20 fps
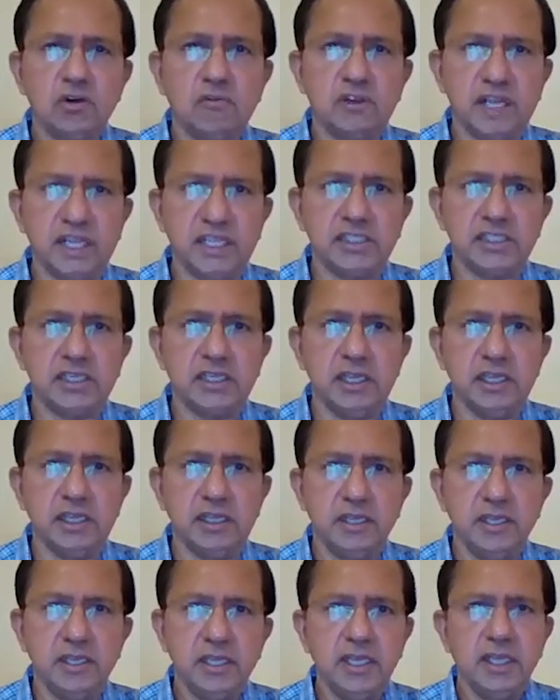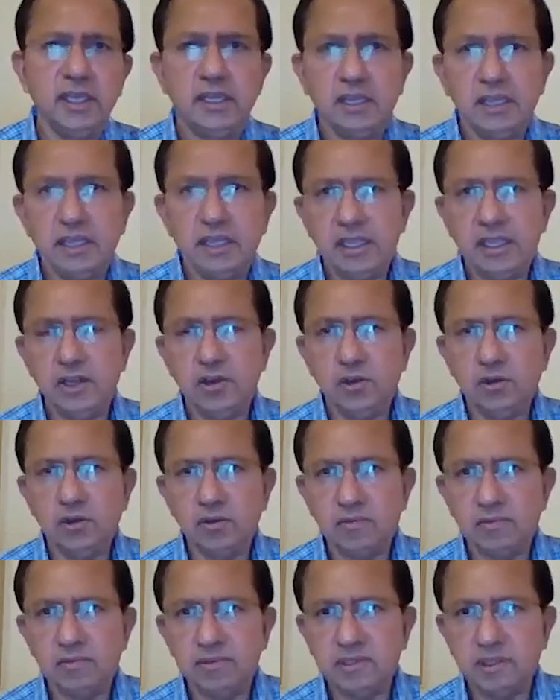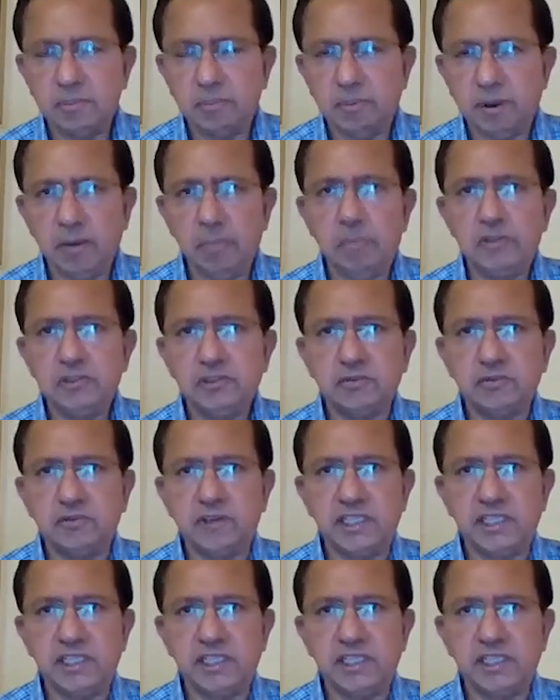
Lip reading: of Nestlé, the purpose of